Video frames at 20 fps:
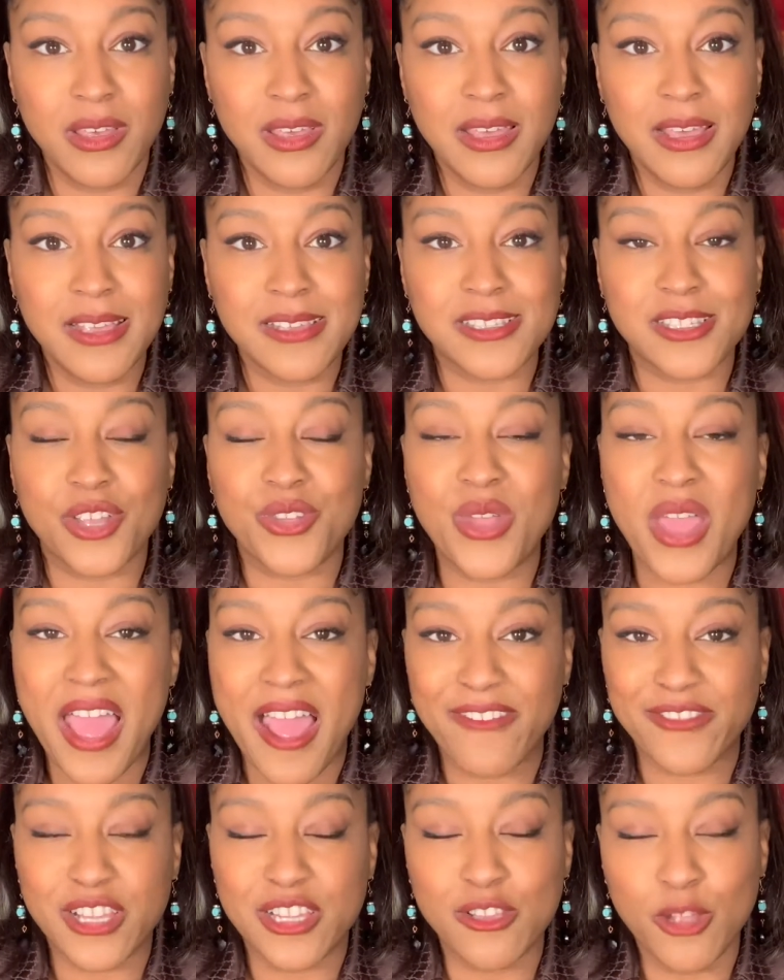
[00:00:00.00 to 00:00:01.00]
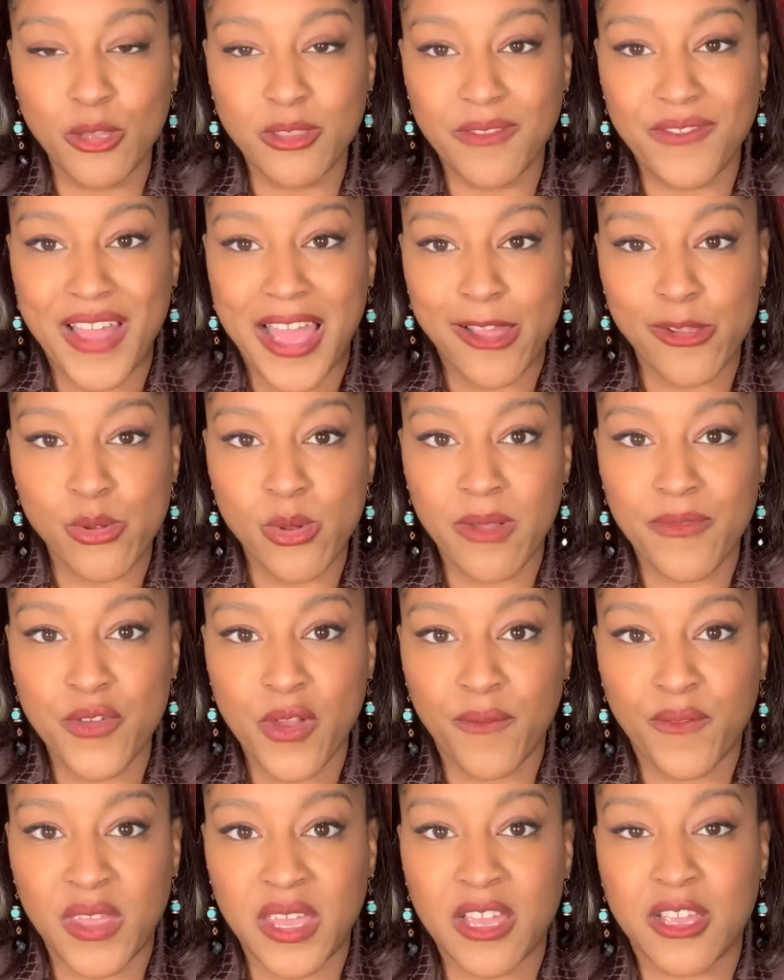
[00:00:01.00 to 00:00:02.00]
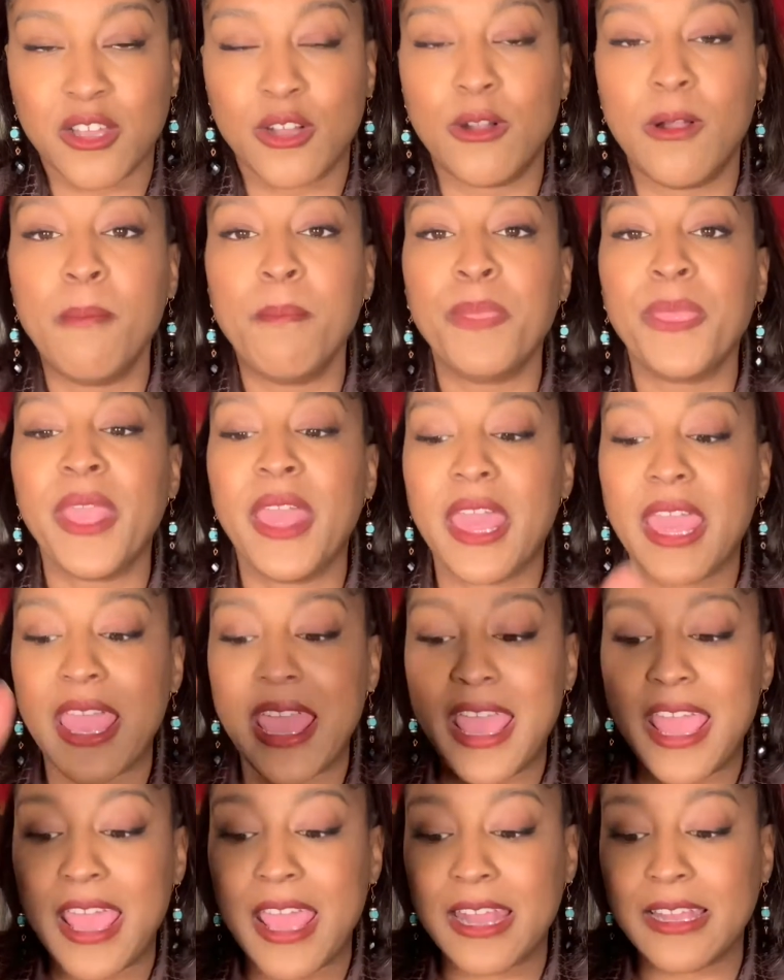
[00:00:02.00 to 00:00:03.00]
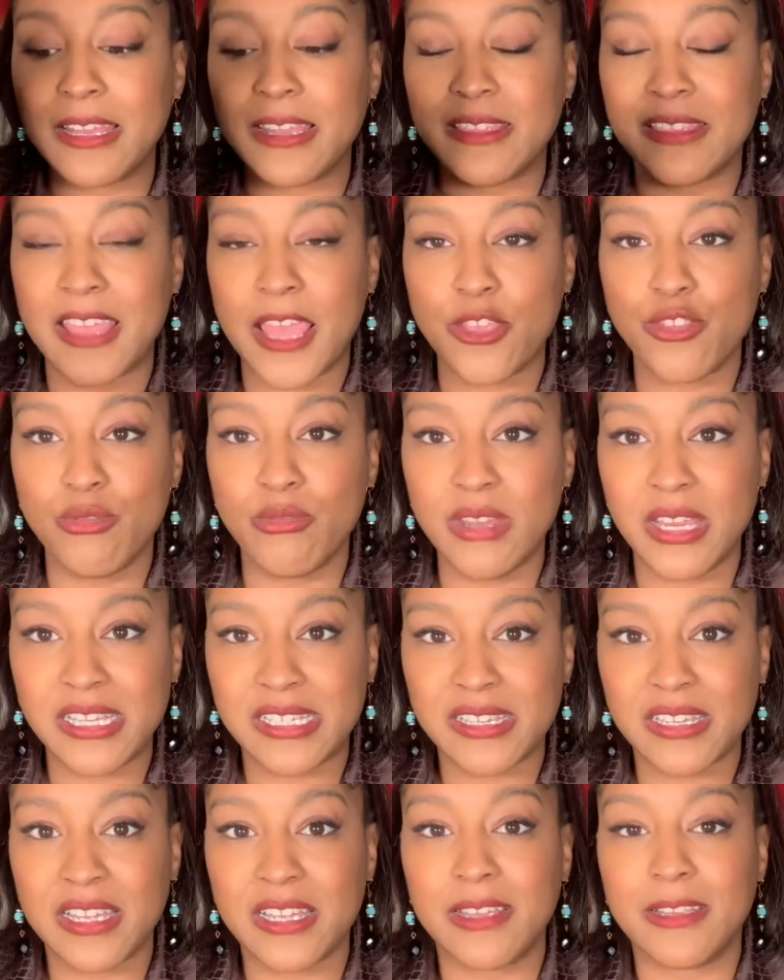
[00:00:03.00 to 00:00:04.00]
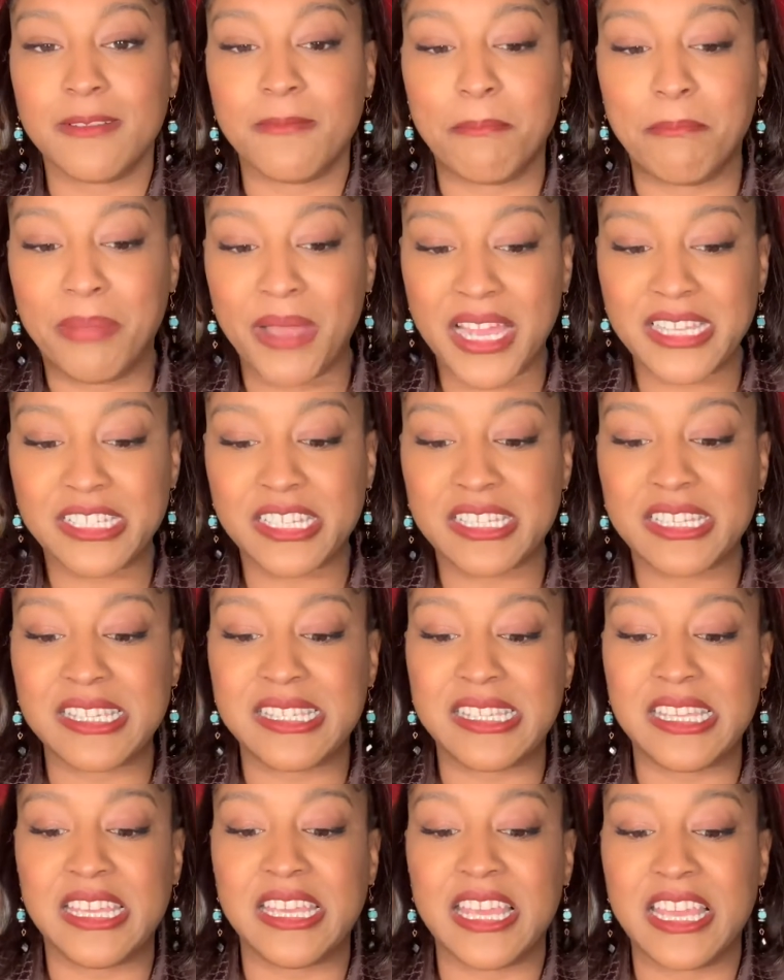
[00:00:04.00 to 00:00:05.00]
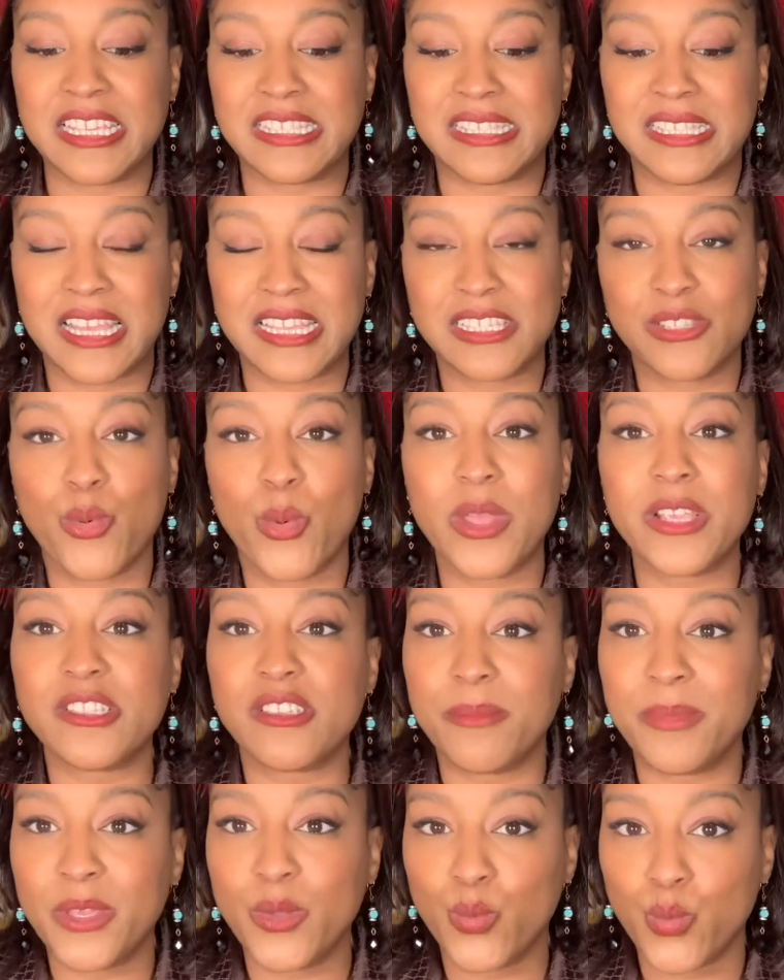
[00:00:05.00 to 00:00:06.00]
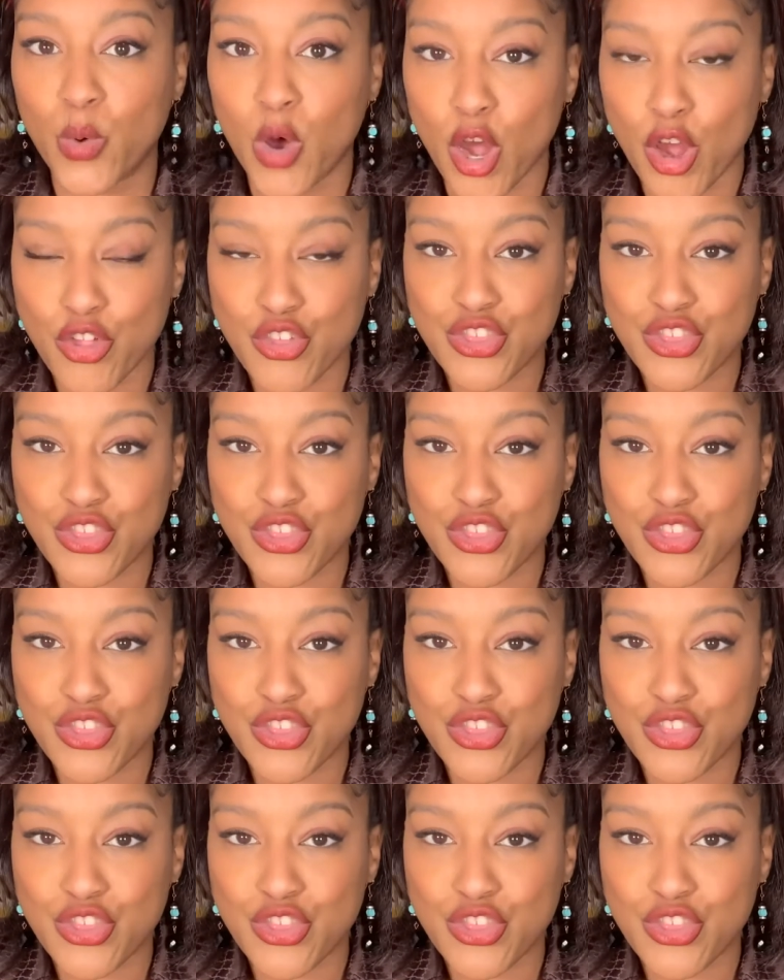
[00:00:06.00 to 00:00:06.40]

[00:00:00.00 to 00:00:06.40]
So you have to know the value of your vehicle, and then you need to budget to see, is this going to be worth